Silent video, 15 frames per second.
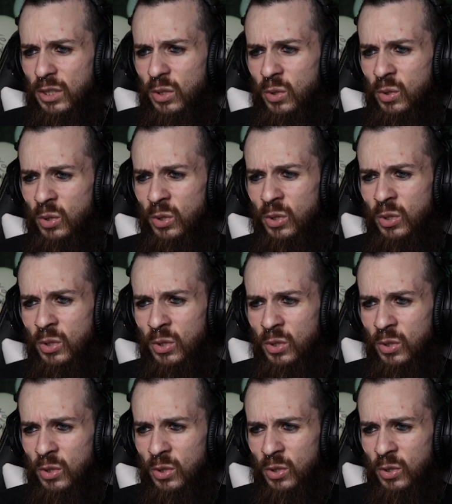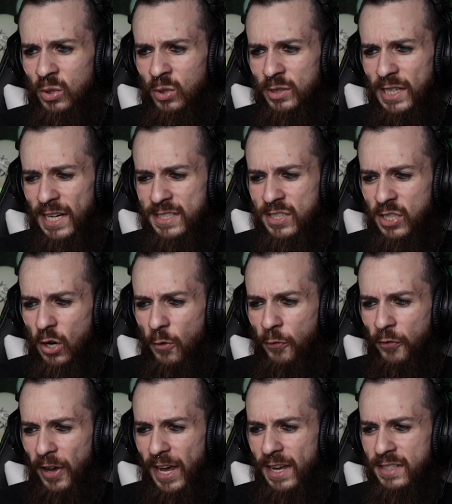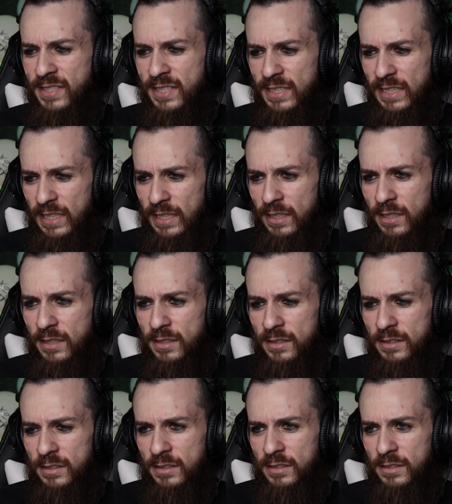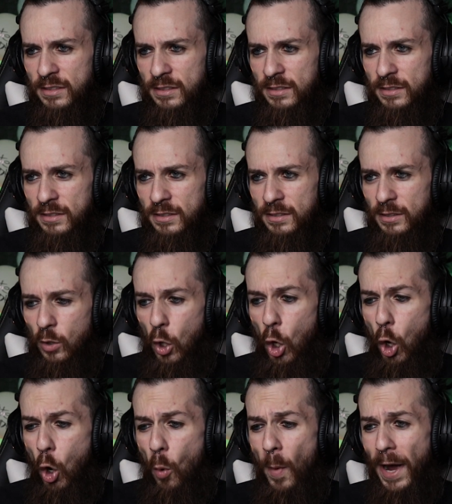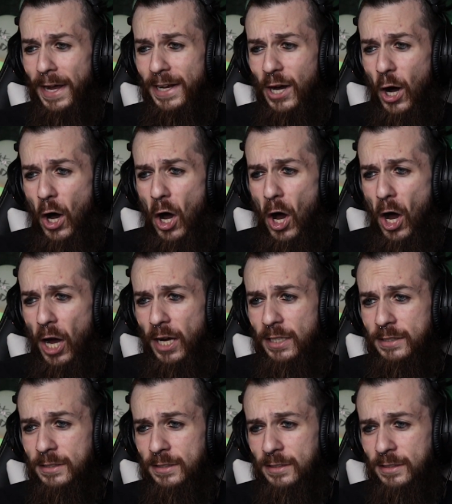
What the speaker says: Ooh, that's so fancy. Oh my god!